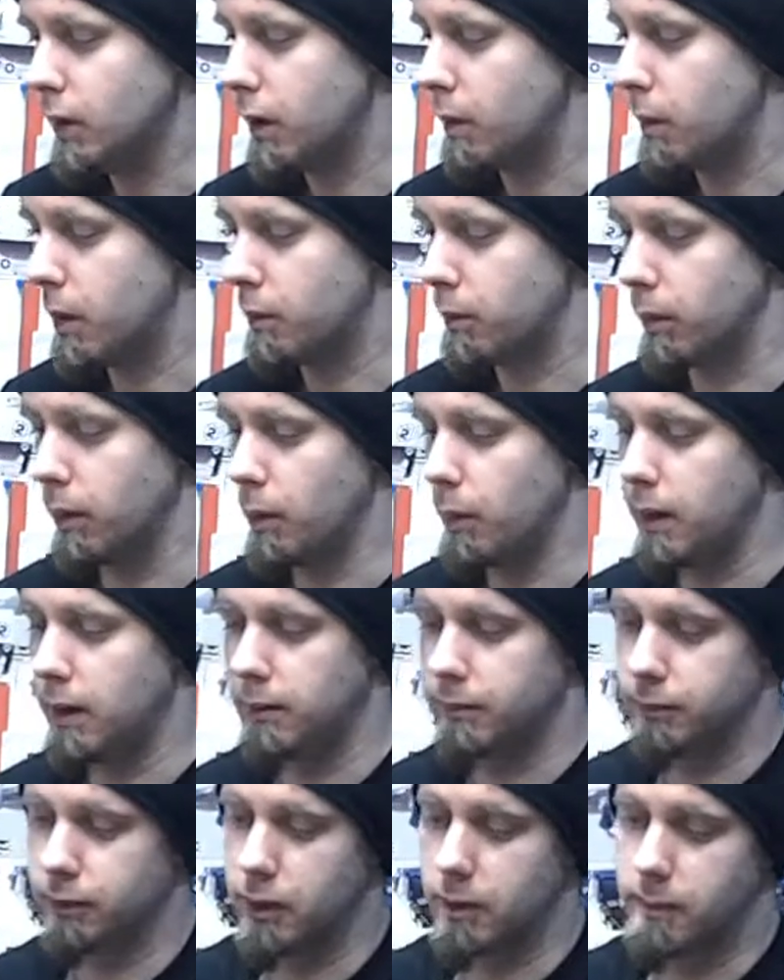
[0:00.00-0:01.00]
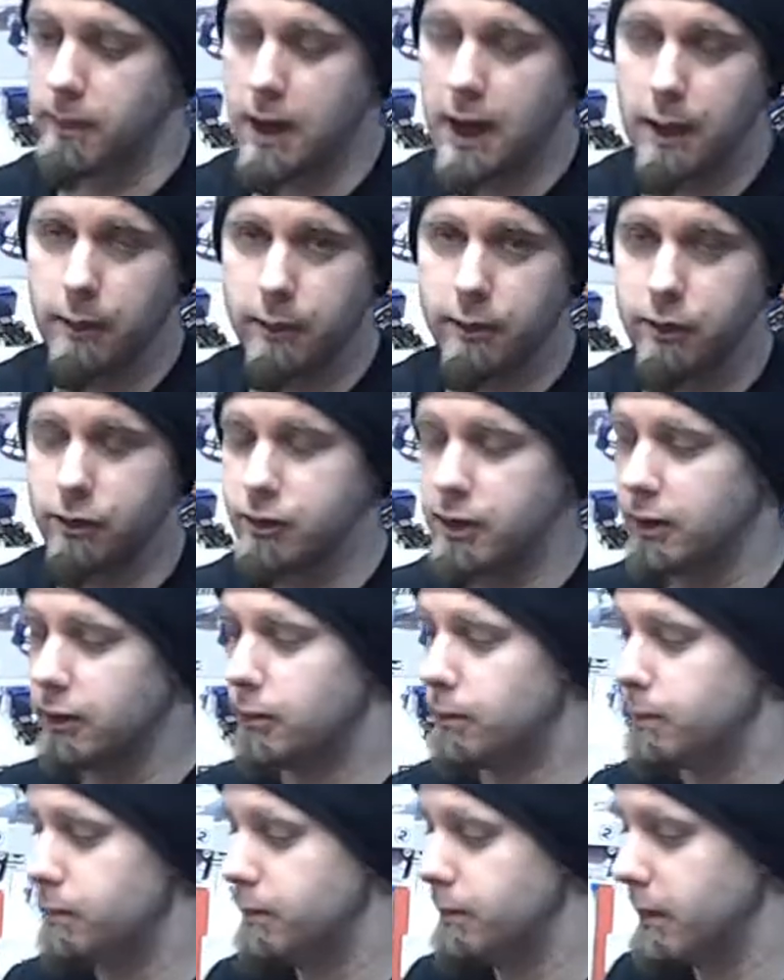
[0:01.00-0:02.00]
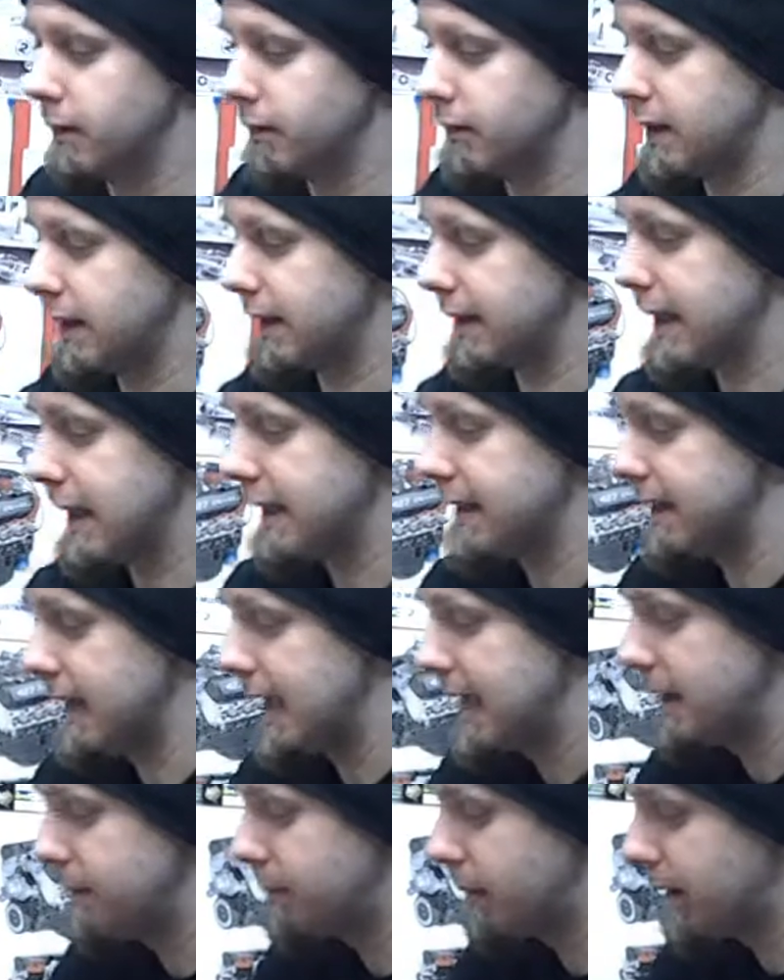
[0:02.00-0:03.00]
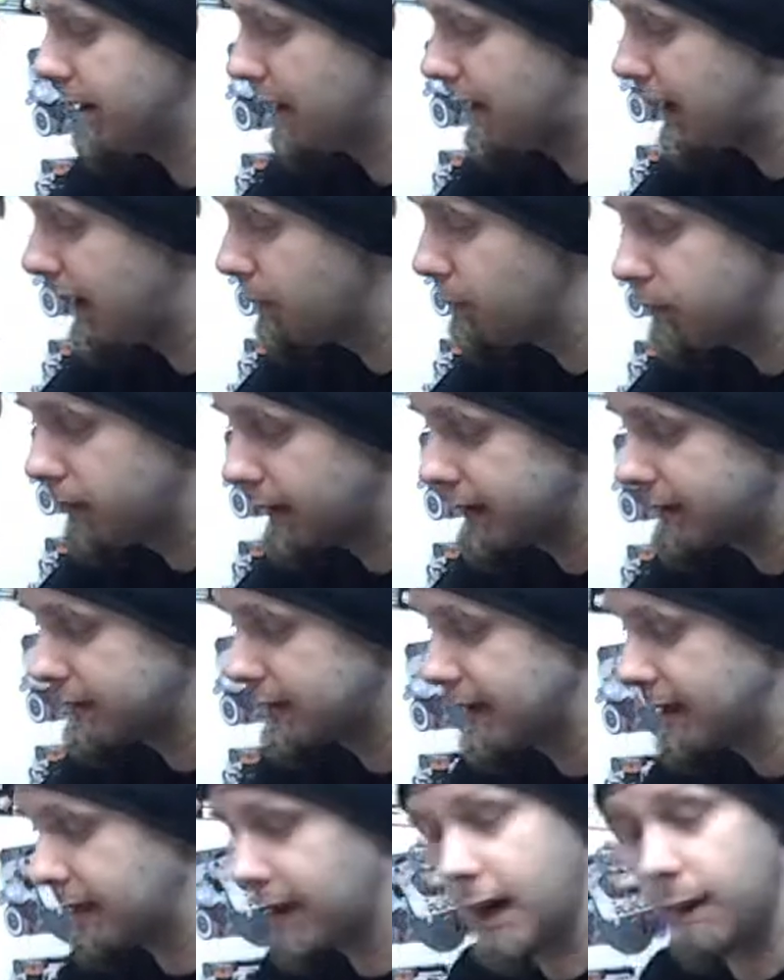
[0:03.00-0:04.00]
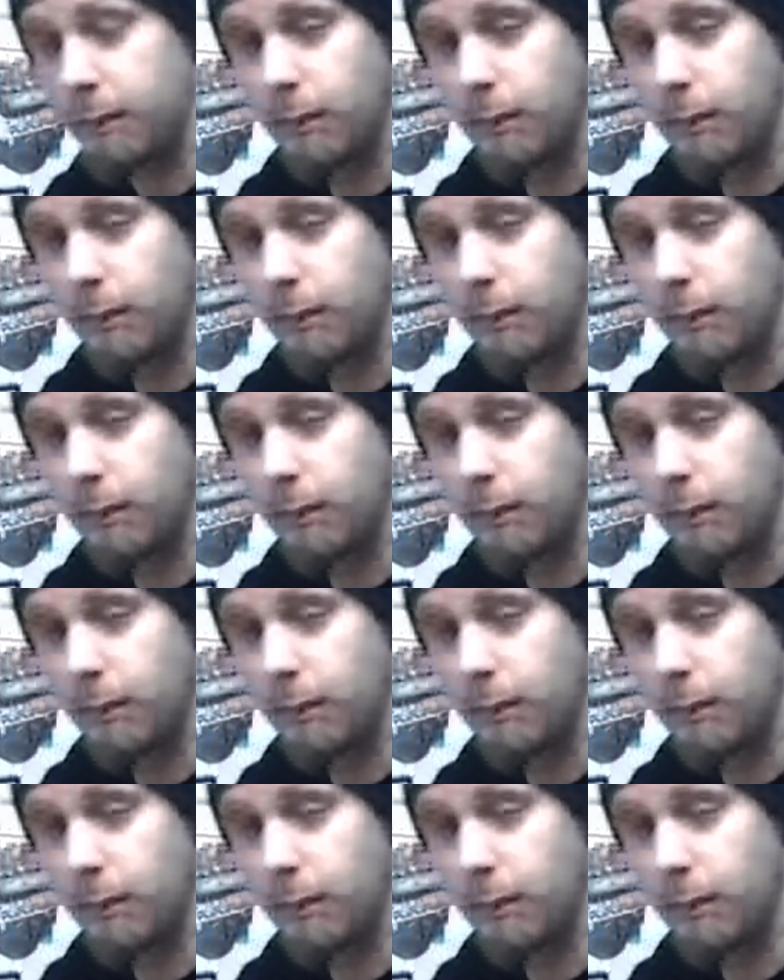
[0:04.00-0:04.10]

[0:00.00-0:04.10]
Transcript: it went really well. So I would suggest this kit again to anybody. I would like to get a